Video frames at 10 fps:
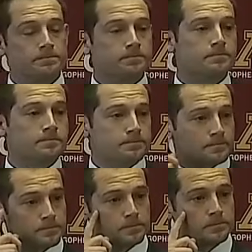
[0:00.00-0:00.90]

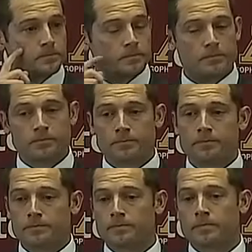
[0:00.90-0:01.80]

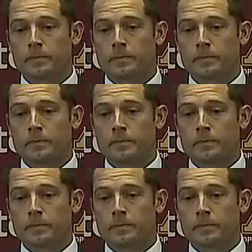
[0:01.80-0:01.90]
Nothing is said.